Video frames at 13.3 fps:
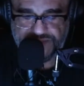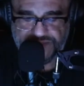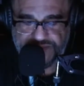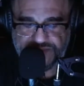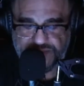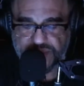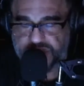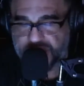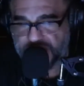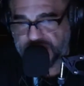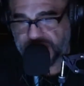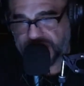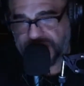But I
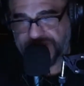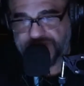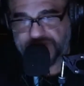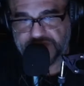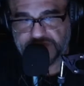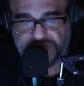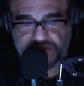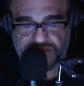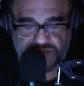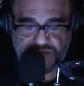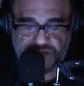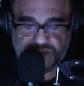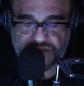have to
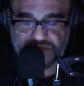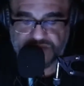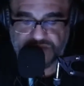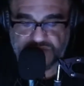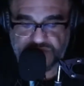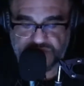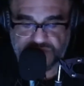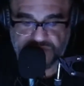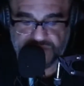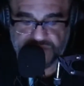help this gentleman.